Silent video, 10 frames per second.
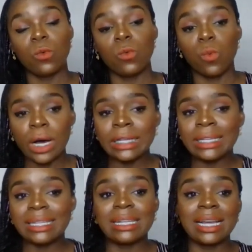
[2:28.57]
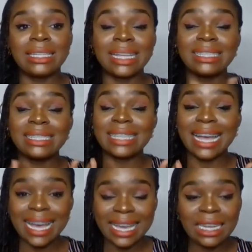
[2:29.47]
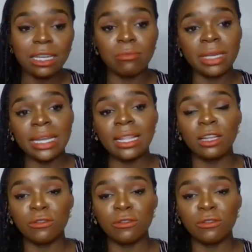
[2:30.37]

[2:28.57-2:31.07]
one that is eyeing a medal,